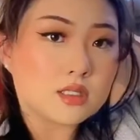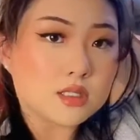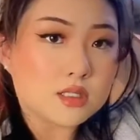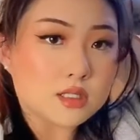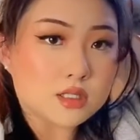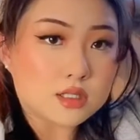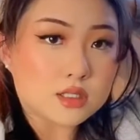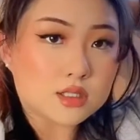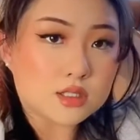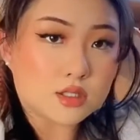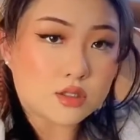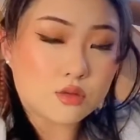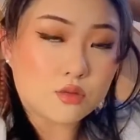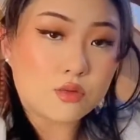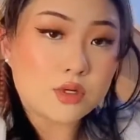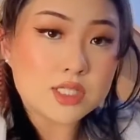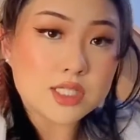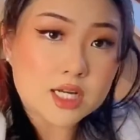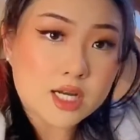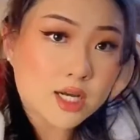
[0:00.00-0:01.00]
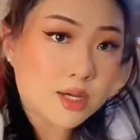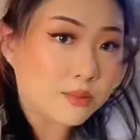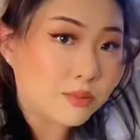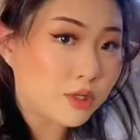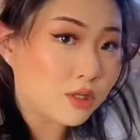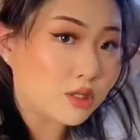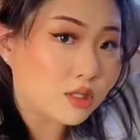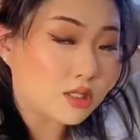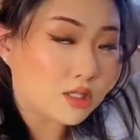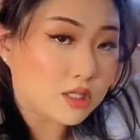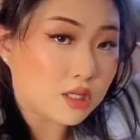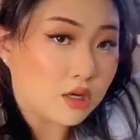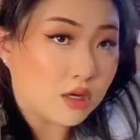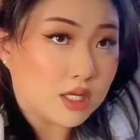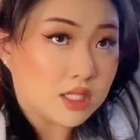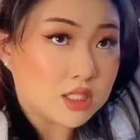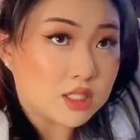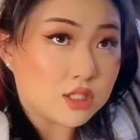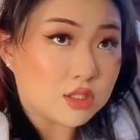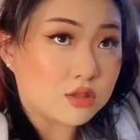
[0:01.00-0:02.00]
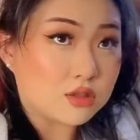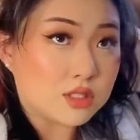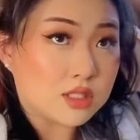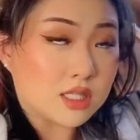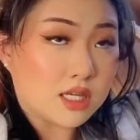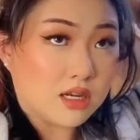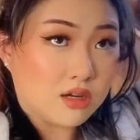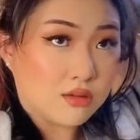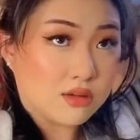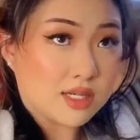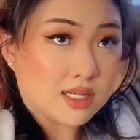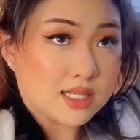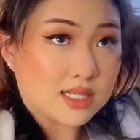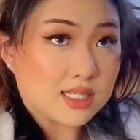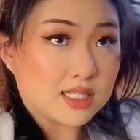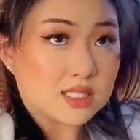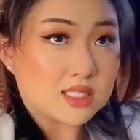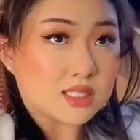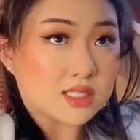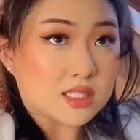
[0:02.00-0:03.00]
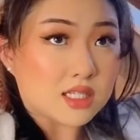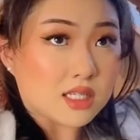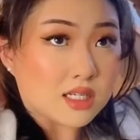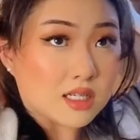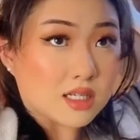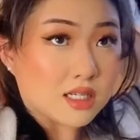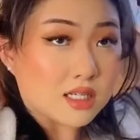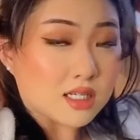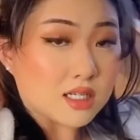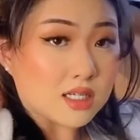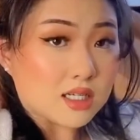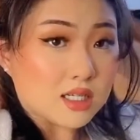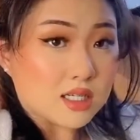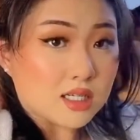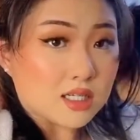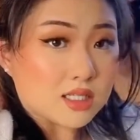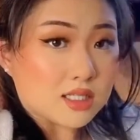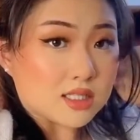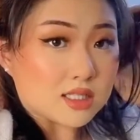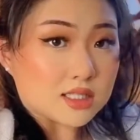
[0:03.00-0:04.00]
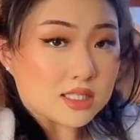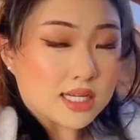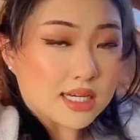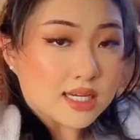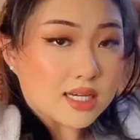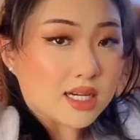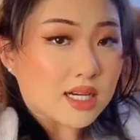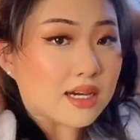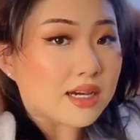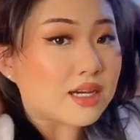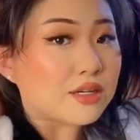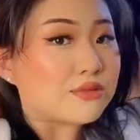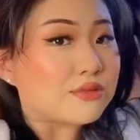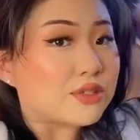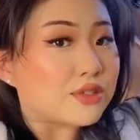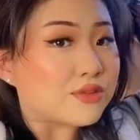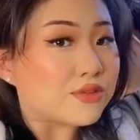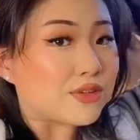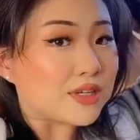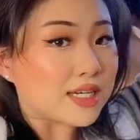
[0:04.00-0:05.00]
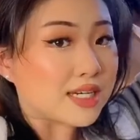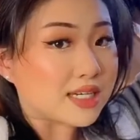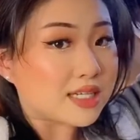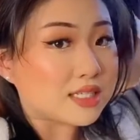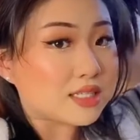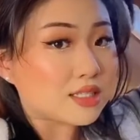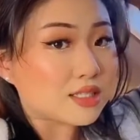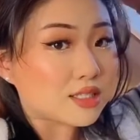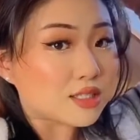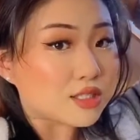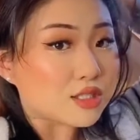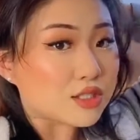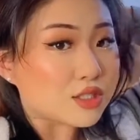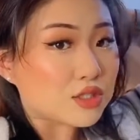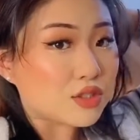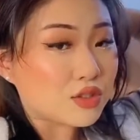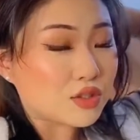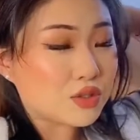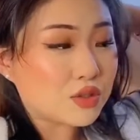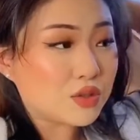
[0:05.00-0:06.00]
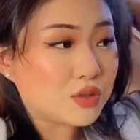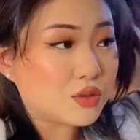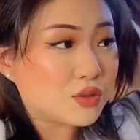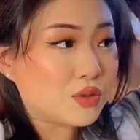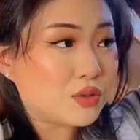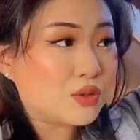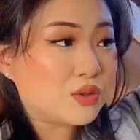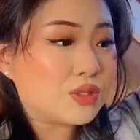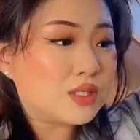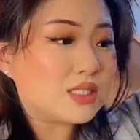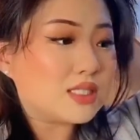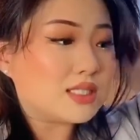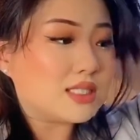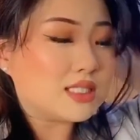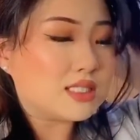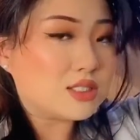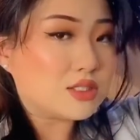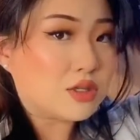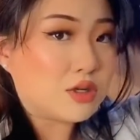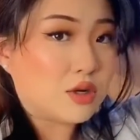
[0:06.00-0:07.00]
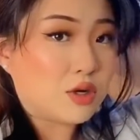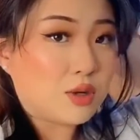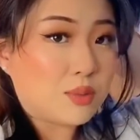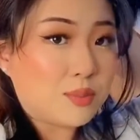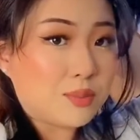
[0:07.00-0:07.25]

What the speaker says: So what I'm going to do now is take everything to the top,